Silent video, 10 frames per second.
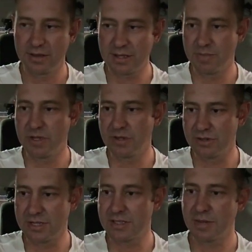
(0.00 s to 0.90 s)
That's
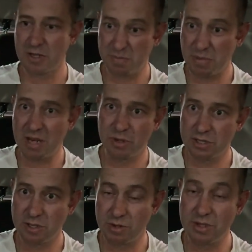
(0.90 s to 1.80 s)
because that's how much back
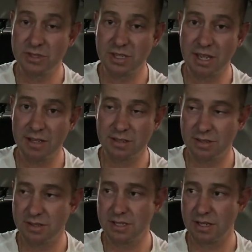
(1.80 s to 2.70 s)
pressure there is to get into
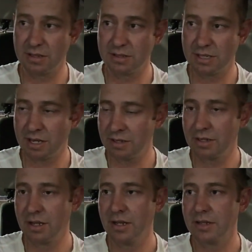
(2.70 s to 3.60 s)
the second tank
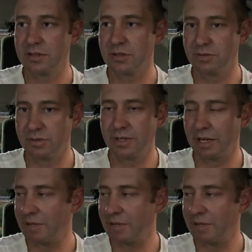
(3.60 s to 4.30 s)
to fill it up.